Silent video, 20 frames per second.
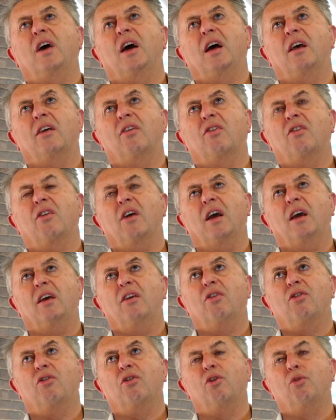as a
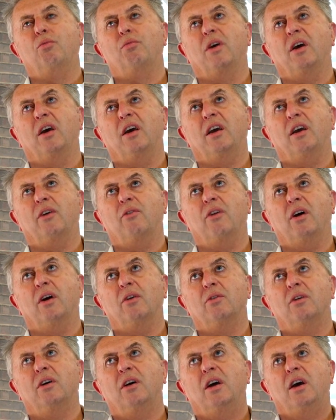
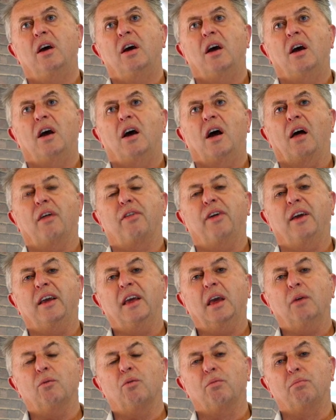superhero. I
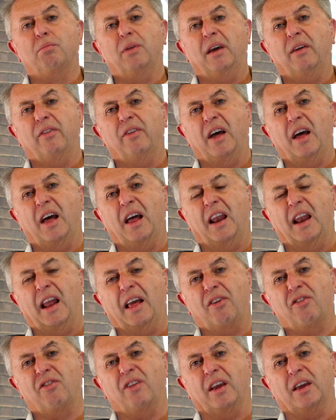think it would be that
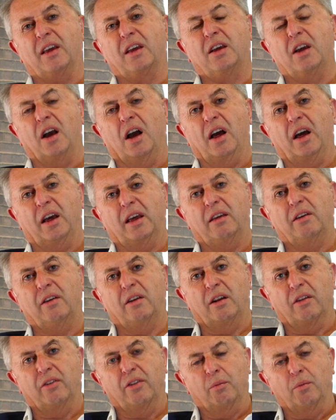elastic guy, you
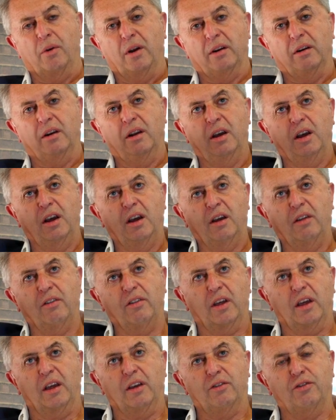know, the one,
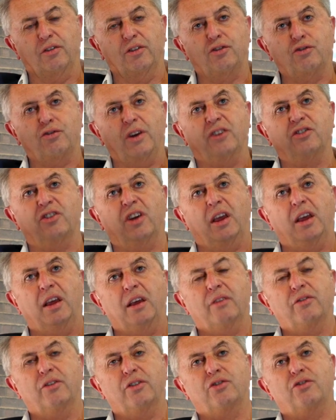the, the stretchy,
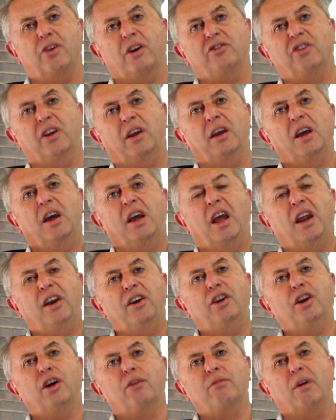the stretchy
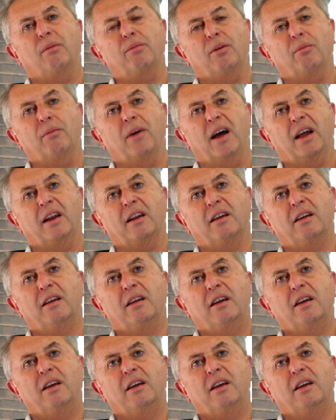India rubber man,